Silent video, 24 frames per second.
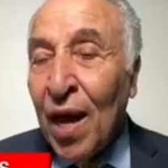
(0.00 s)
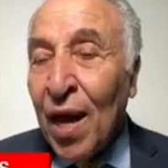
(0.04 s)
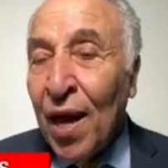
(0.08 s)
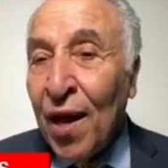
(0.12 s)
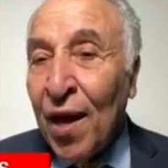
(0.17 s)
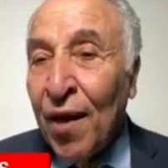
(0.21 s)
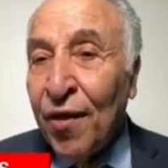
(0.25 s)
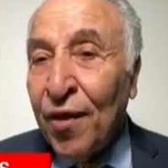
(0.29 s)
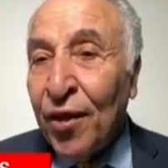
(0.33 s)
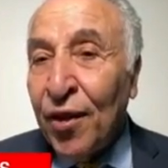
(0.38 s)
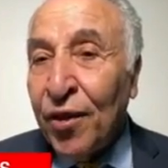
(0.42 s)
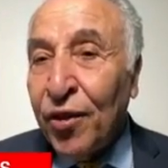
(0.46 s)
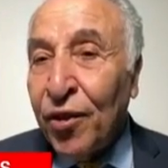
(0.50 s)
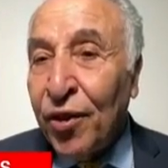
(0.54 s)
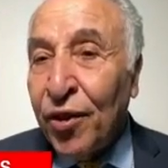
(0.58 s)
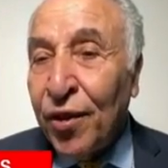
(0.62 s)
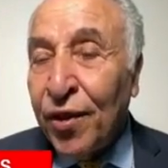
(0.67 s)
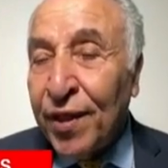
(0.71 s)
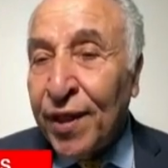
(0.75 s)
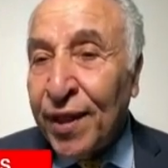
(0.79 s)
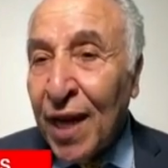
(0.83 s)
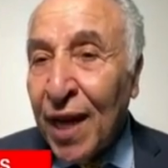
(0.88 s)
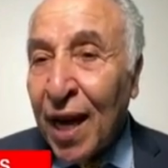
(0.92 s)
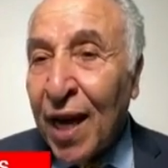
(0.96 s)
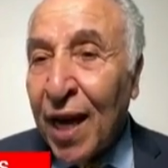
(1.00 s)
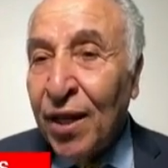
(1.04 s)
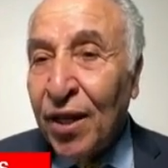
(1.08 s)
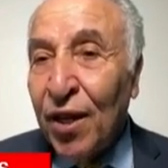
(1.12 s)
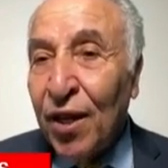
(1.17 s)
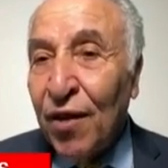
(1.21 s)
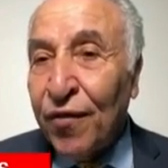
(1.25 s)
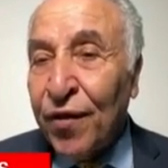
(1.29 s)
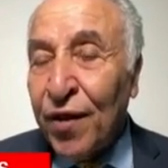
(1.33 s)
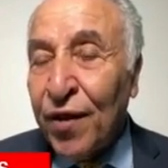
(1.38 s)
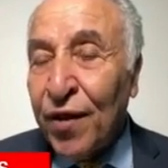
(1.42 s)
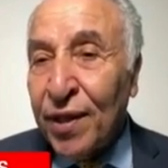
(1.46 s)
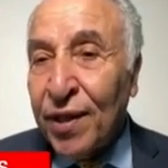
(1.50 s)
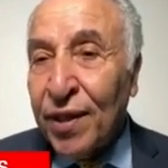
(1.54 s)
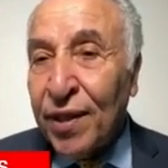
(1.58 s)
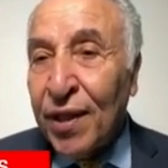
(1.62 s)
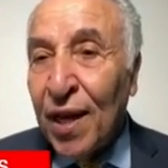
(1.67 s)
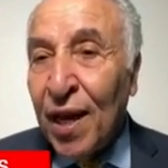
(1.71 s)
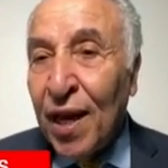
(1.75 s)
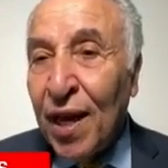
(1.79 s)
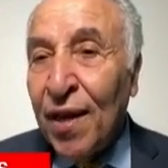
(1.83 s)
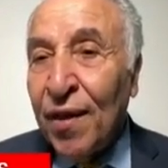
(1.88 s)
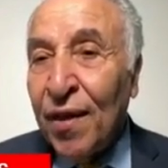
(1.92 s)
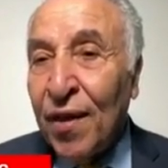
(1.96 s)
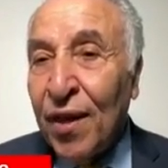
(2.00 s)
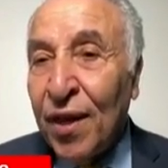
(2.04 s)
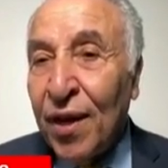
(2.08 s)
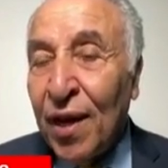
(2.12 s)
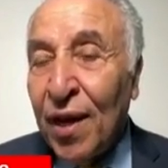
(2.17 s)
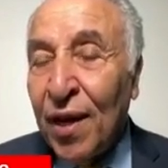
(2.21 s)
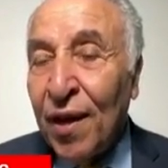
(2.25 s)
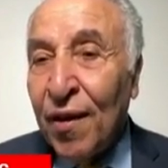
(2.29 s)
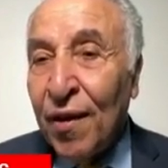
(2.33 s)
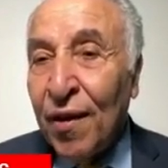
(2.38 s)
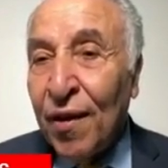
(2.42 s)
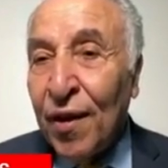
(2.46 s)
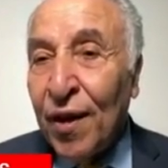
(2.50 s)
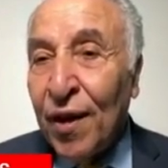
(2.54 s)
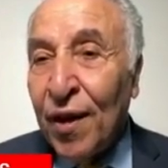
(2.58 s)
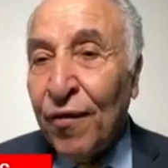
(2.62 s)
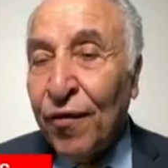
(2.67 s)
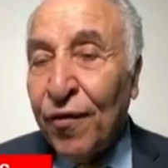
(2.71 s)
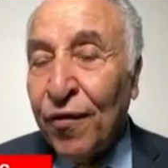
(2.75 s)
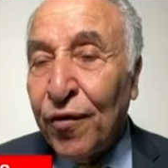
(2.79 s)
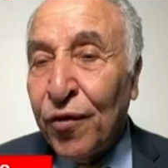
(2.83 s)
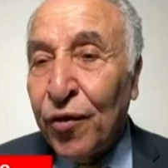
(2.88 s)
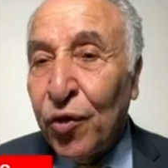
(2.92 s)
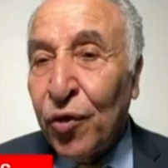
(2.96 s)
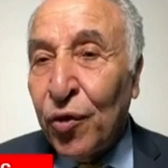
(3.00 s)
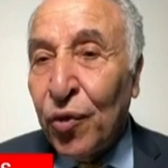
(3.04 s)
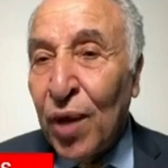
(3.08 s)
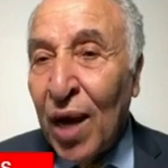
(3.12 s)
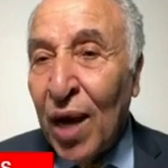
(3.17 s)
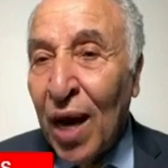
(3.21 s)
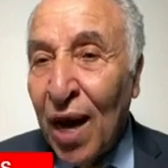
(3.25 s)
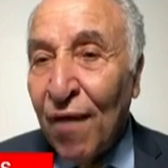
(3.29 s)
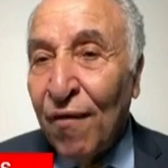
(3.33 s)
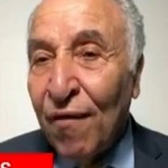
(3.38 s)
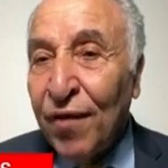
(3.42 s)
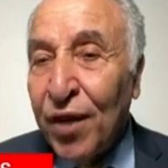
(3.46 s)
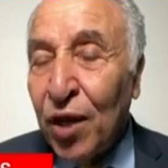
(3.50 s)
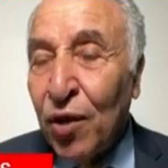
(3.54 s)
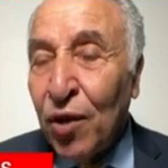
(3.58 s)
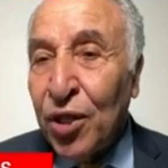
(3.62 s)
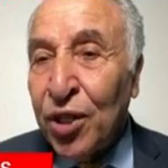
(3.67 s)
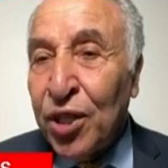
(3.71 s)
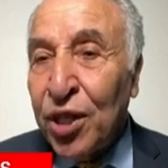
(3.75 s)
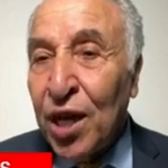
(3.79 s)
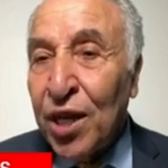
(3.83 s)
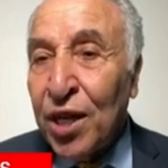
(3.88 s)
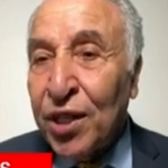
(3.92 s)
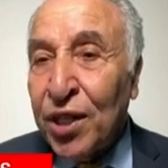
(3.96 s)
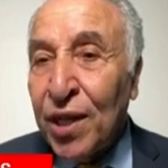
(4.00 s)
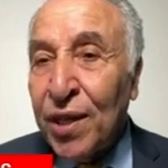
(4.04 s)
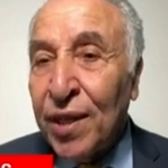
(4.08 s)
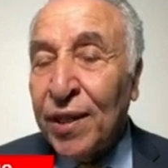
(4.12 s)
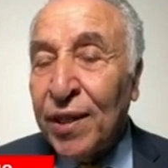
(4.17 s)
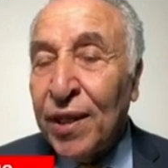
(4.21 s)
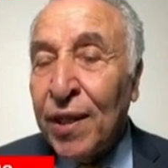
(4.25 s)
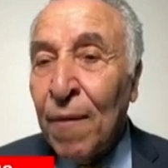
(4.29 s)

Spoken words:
the second difference in to have negotiations,